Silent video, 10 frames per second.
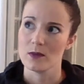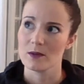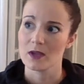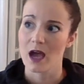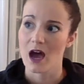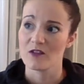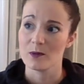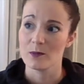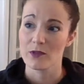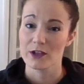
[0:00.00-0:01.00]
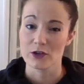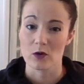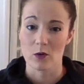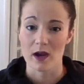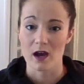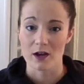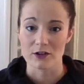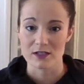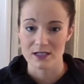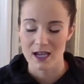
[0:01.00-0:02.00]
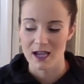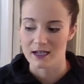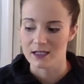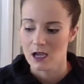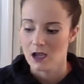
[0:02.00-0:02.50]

maybe have people that don't quite understand